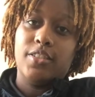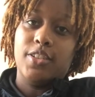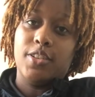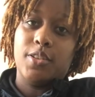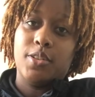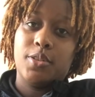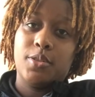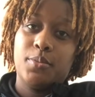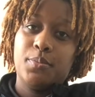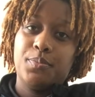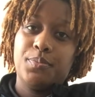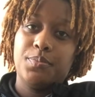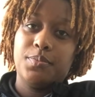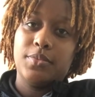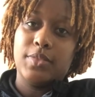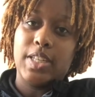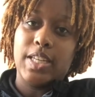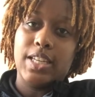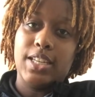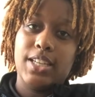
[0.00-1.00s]
Y'all,
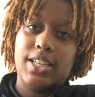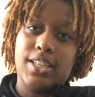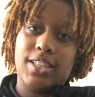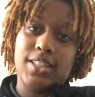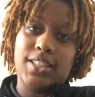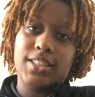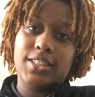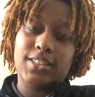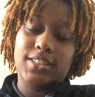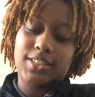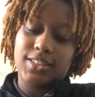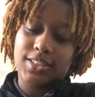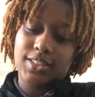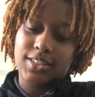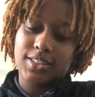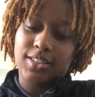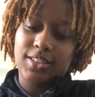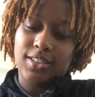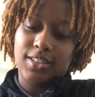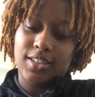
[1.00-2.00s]
it is
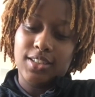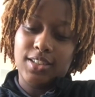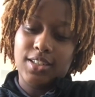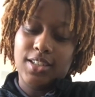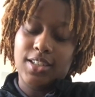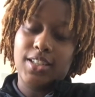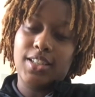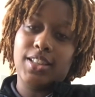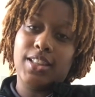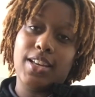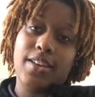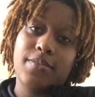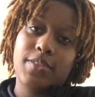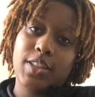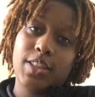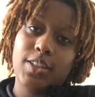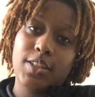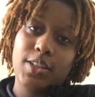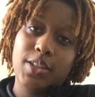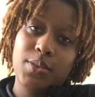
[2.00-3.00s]

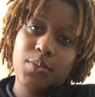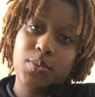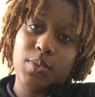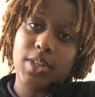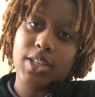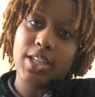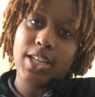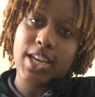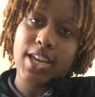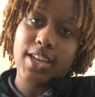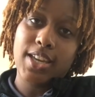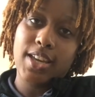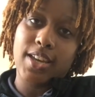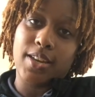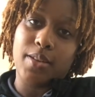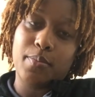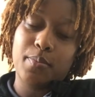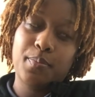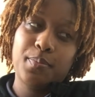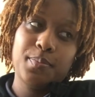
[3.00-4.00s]
11:31
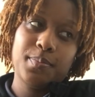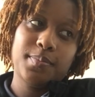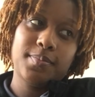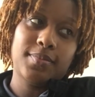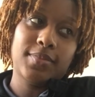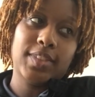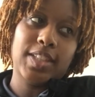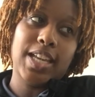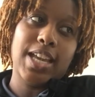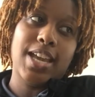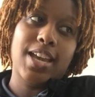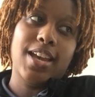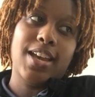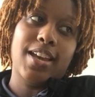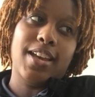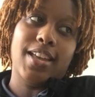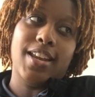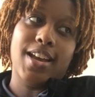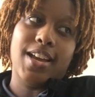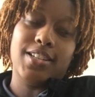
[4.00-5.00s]
a.m.
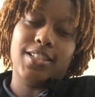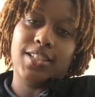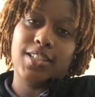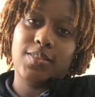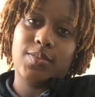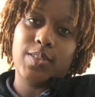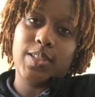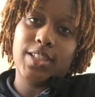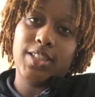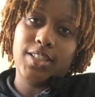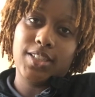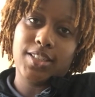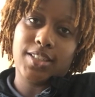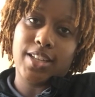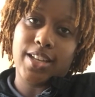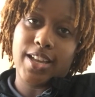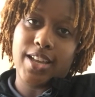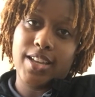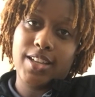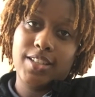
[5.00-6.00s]
and I just finished
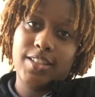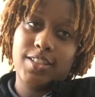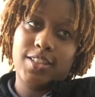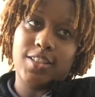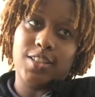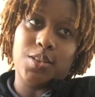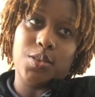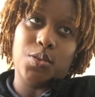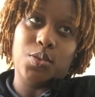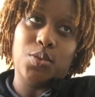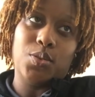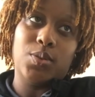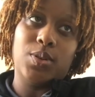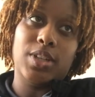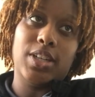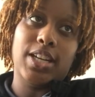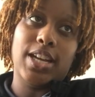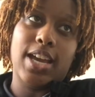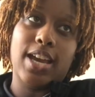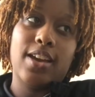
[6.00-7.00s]
class, so
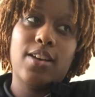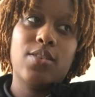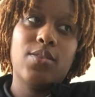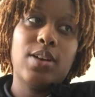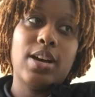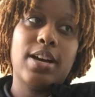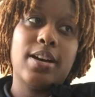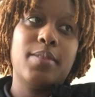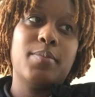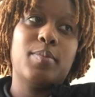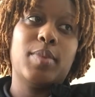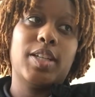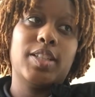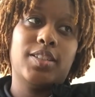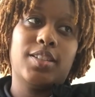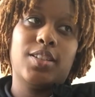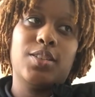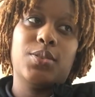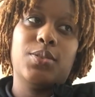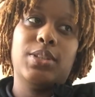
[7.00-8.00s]
now I'm about
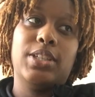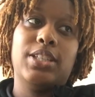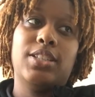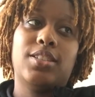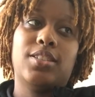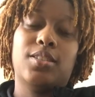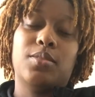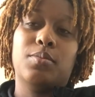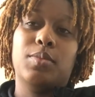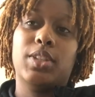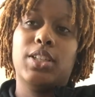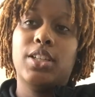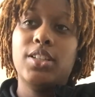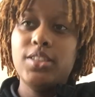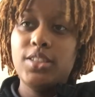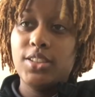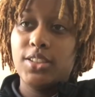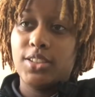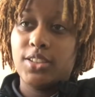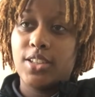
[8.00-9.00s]
to go eat some
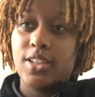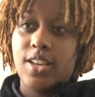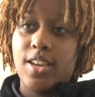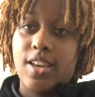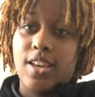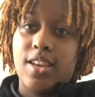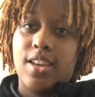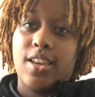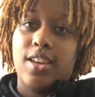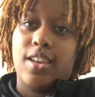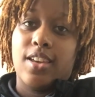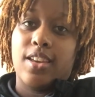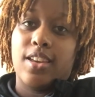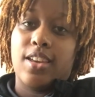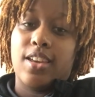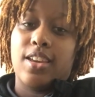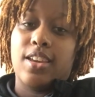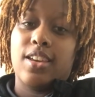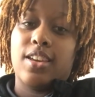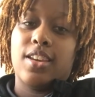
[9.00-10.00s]
lunch
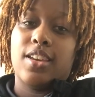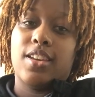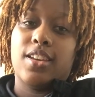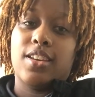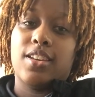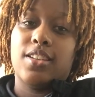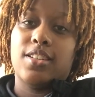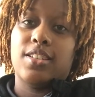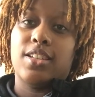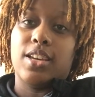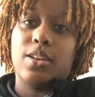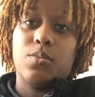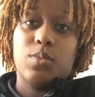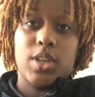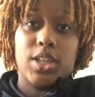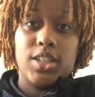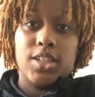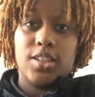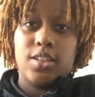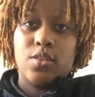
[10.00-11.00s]
and get
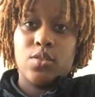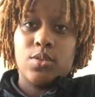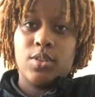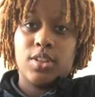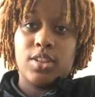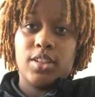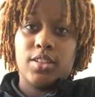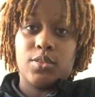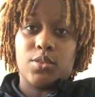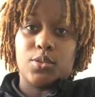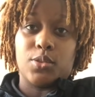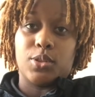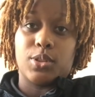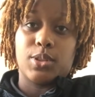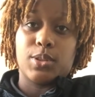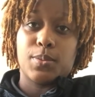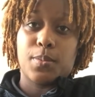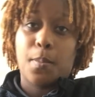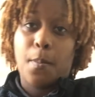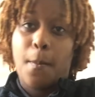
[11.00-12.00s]
ready to go to clinicals.